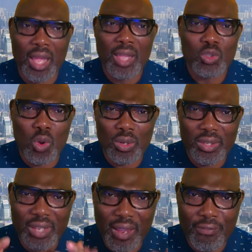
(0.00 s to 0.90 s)
So,
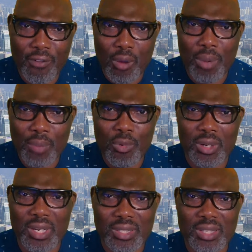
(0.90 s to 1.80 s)
therefore, my
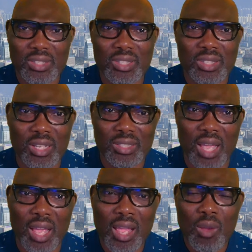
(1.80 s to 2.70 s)
brothers and sisters,
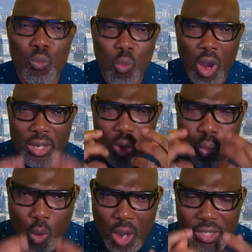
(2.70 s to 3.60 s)
uh, what, the
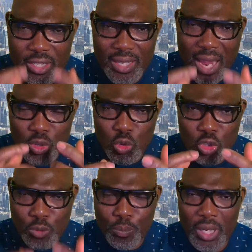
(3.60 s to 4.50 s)
words that you
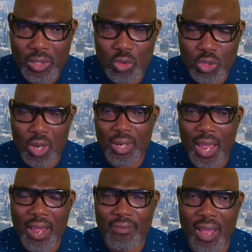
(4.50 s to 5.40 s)
speak to your
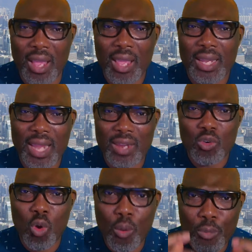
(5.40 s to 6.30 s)
life uh,
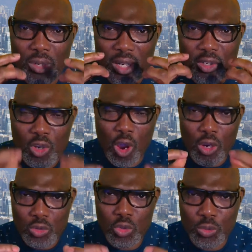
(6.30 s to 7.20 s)
can open the
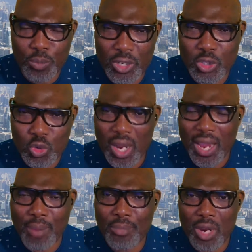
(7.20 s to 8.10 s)
door to spiritual
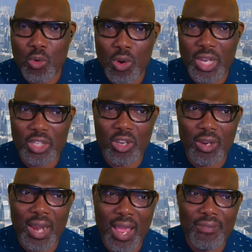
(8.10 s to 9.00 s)
embargo in
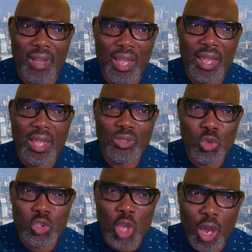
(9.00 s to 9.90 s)
your life. Uh,
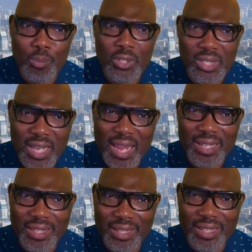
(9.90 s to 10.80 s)
stop
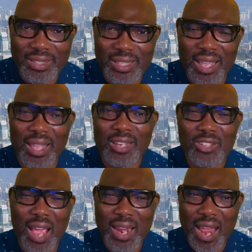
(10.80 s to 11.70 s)
saying things uh,
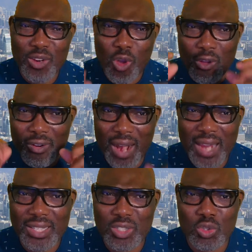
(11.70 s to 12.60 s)
that are not
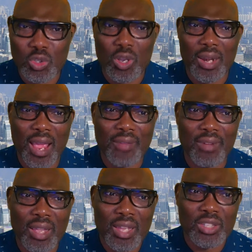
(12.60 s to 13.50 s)
right into your life.
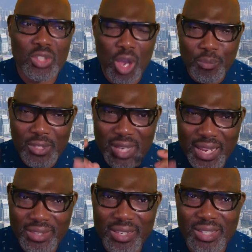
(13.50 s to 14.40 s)
Stop
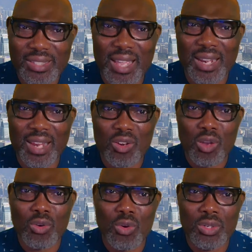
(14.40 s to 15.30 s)
saying things that are
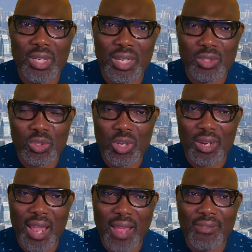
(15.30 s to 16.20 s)
not good into your
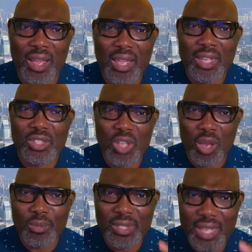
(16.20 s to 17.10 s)
life.
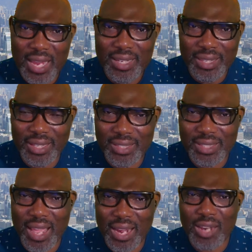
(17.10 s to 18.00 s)
Stop saying things
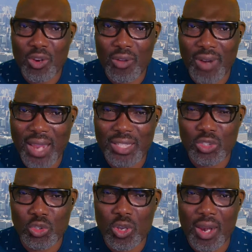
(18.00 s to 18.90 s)
that are not right
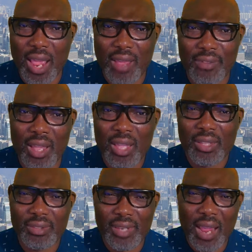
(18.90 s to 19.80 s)
into your life.
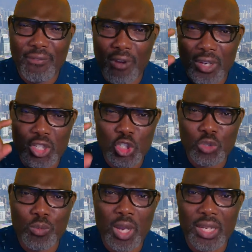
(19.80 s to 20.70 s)
Therefore,
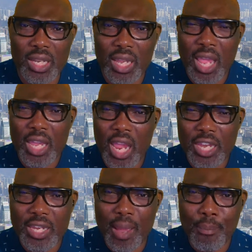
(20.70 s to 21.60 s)
this morning,
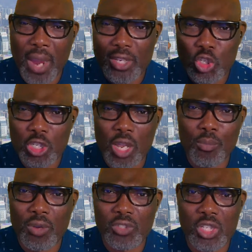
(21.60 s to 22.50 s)
in the mighty
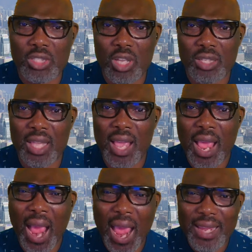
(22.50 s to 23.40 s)
name of Jesus,
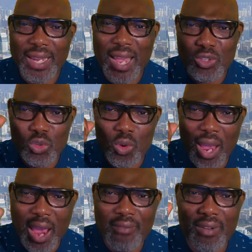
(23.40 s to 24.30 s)
I cancel
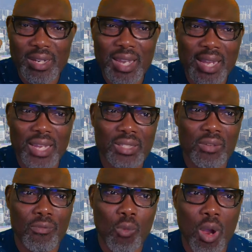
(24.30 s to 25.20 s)
every
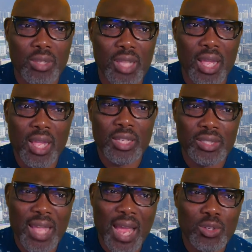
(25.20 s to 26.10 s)
negative word
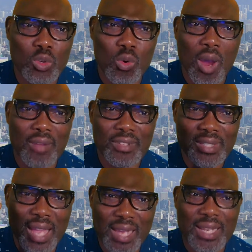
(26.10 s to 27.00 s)
that you have
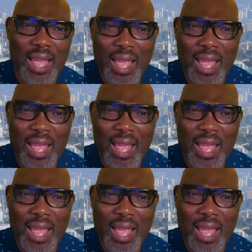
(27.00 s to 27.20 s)
said